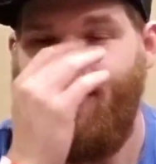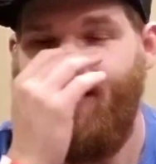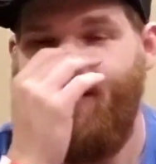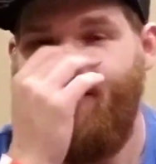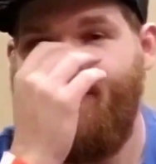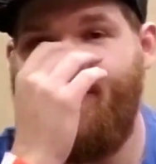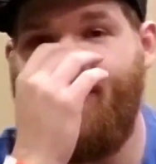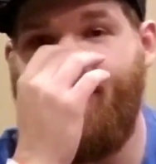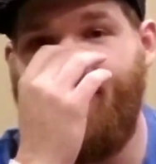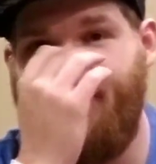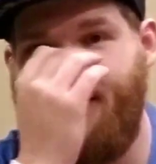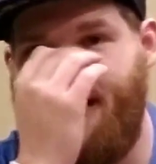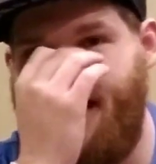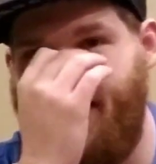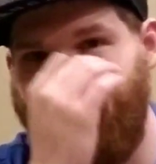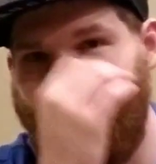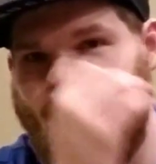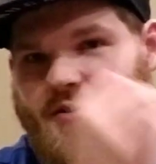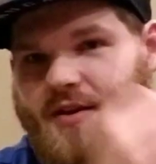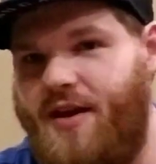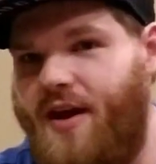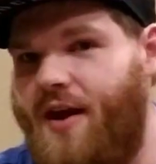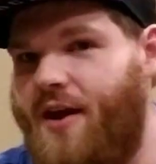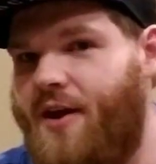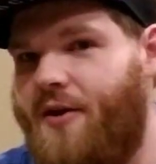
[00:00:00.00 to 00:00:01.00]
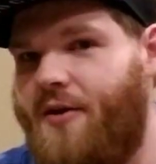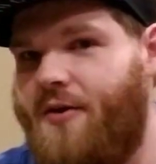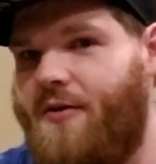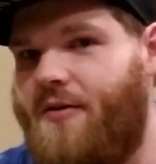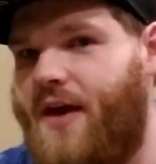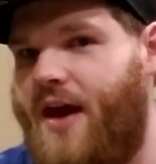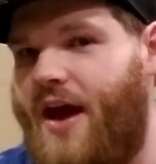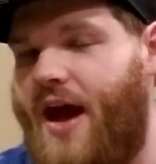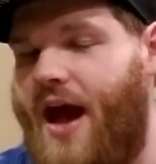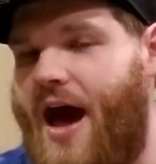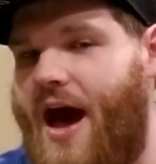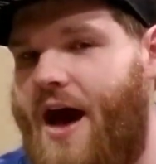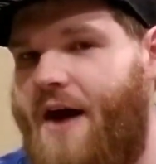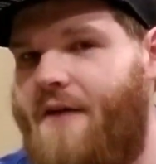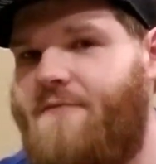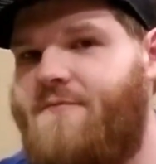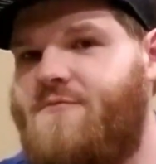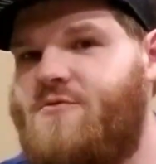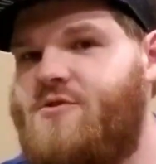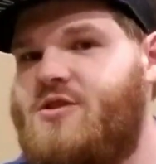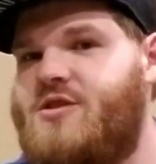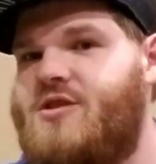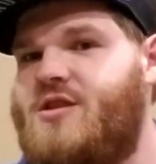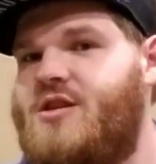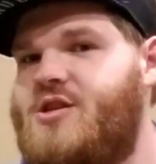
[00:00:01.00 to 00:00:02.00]
where every year they have
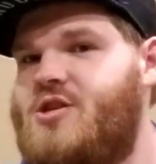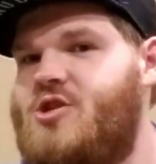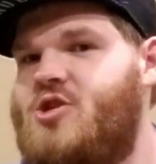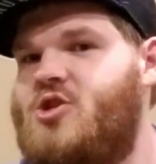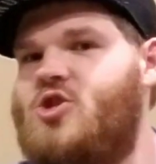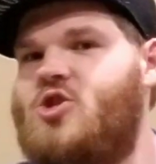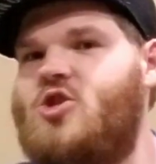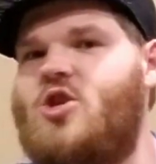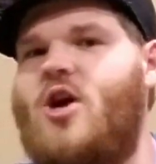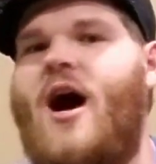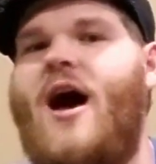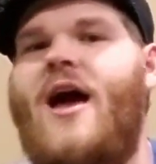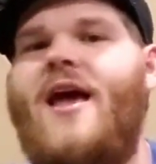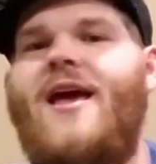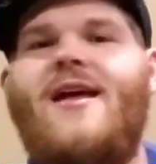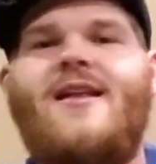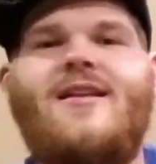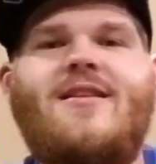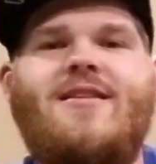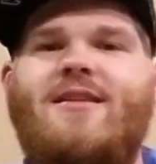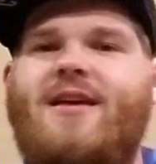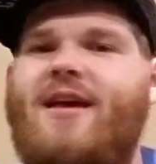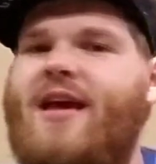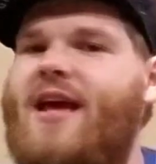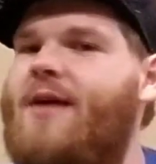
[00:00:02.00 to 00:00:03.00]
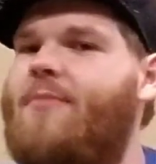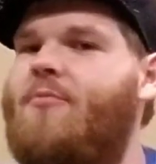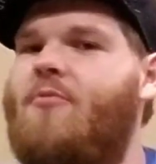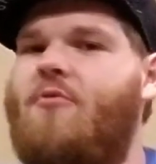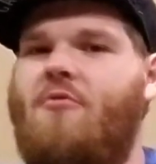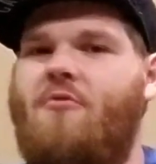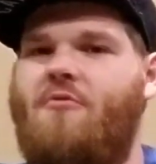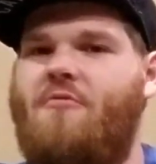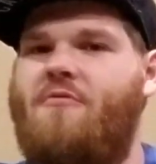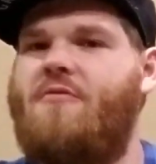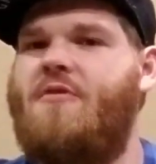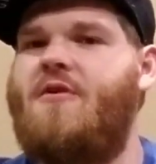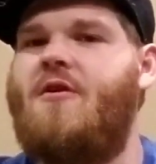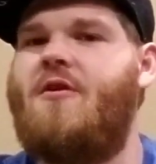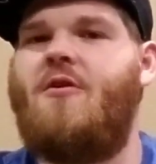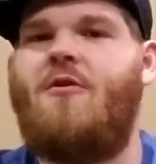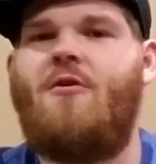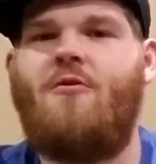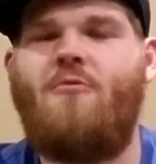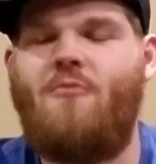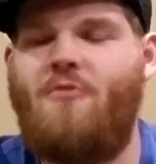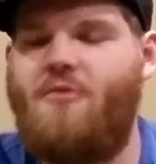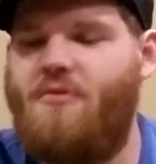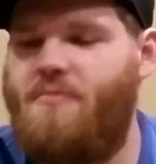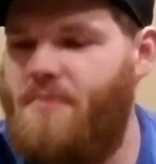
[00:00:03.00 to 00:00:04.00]
just a giant table
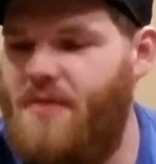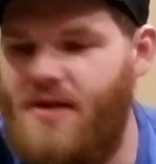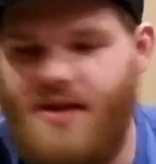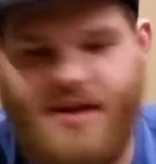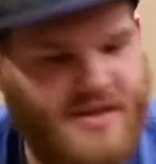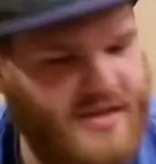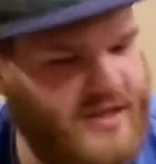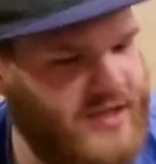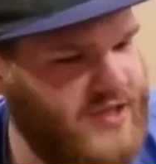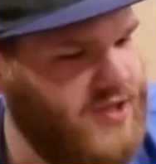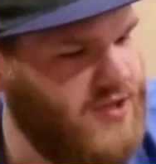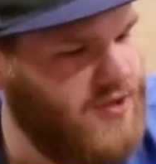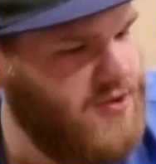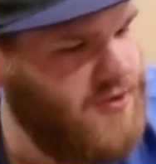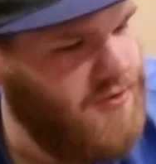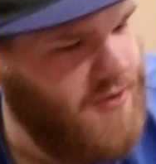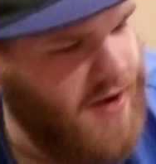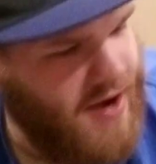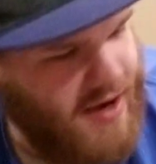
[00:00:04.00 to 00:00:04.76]
filled with PS2,